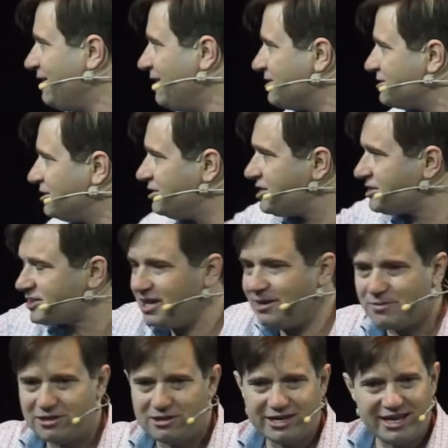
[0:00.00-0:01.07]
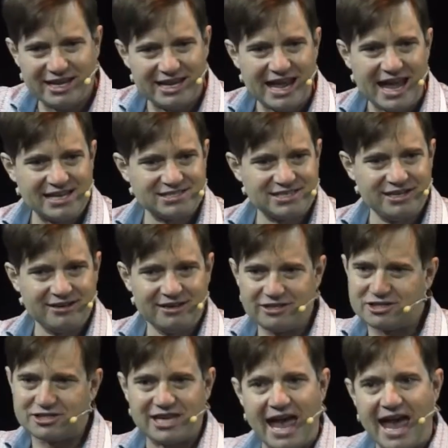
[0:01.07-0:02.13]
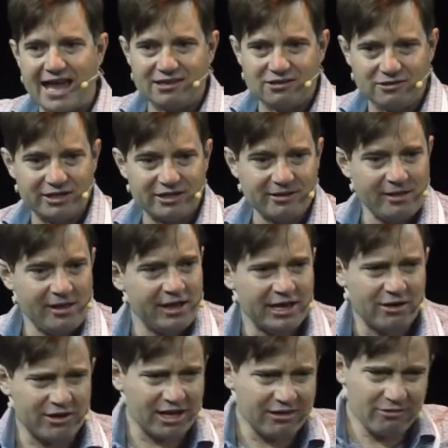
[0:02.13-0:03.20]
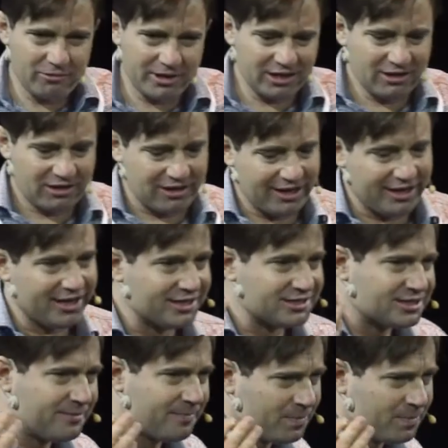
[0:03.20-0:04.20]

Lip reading: So you just keep looking at last year and you just add to it. Now, another weird thing is,